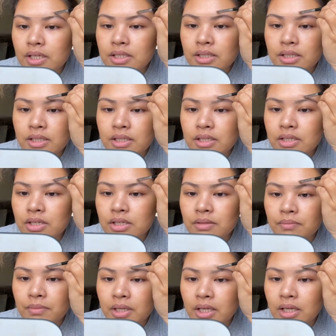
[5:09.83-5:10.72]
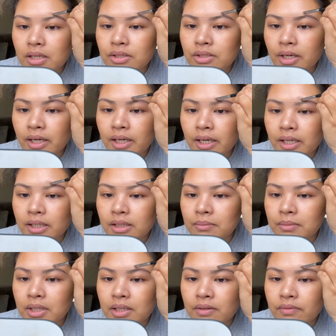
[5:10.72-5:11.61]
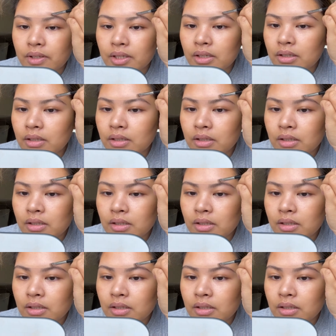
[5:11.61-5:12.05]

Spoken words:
This is just me trying to get them even.